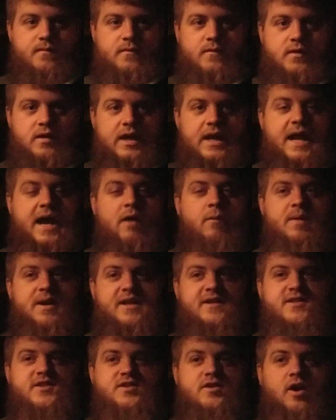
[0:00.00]
and how
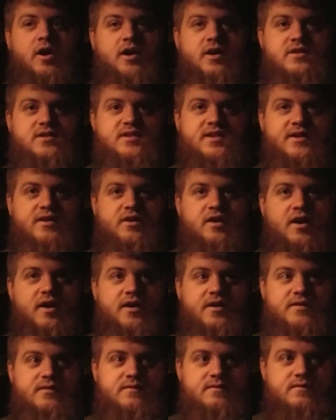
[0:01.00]
many stars there
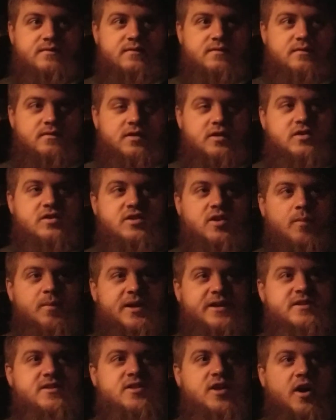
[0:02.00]
are. There's so
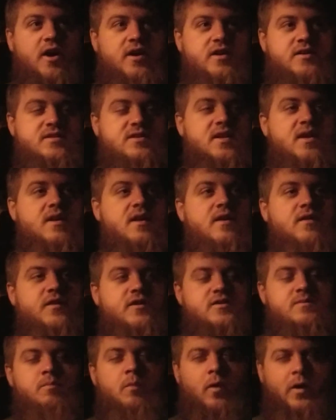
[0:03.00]
many stars.
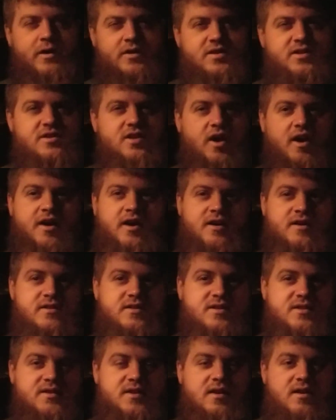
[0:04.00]
There's more
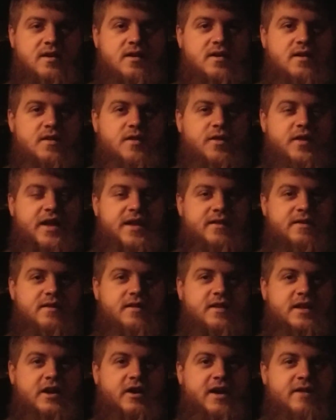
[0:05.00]
stars
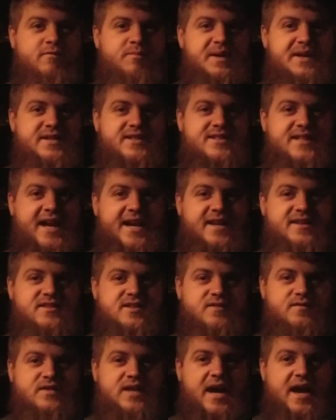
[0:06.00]
than there have been
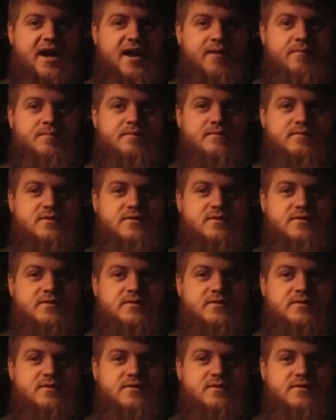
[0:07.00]
seconds of time.